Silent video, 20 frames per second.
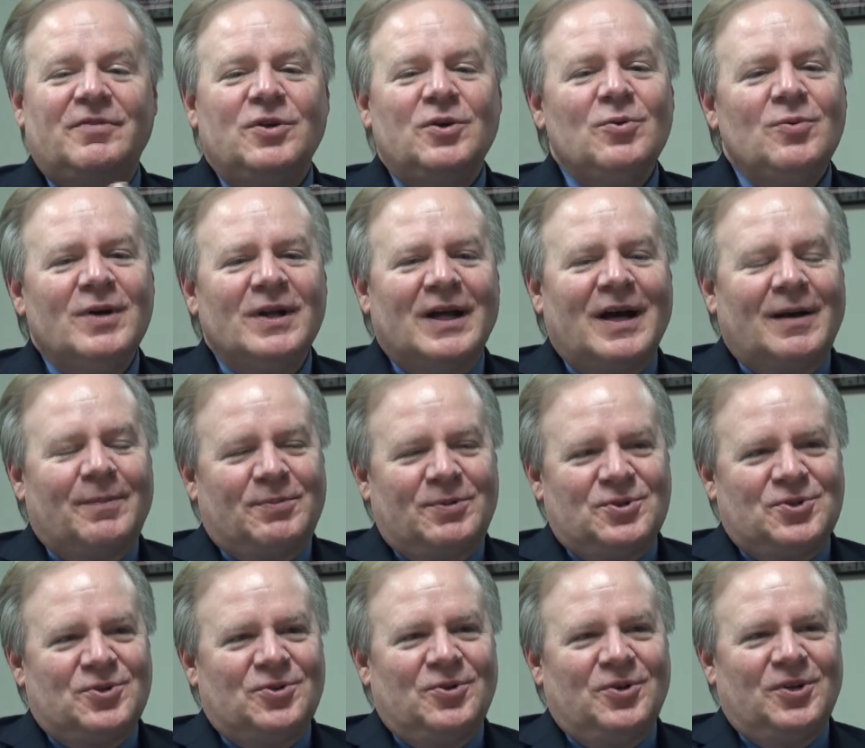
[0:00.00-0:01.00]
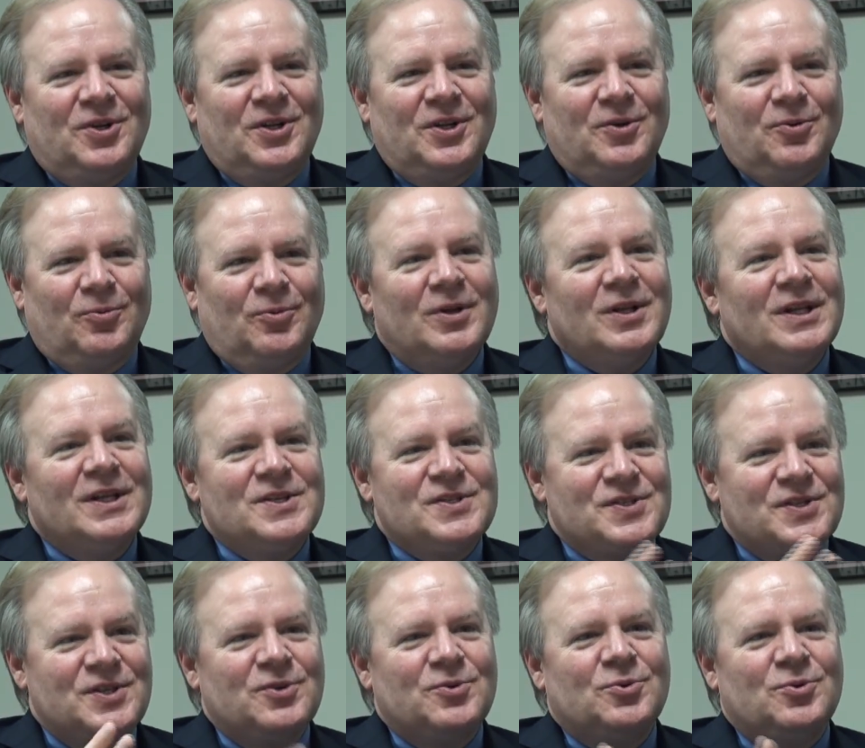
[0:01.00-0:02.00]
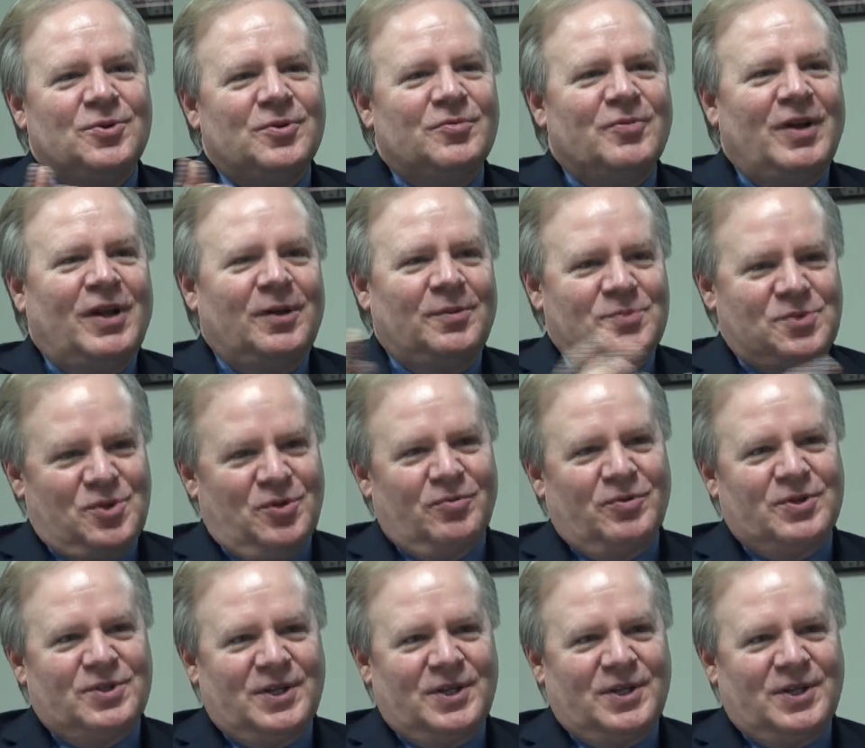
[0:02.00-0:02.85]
give you an opportunity to really see who develops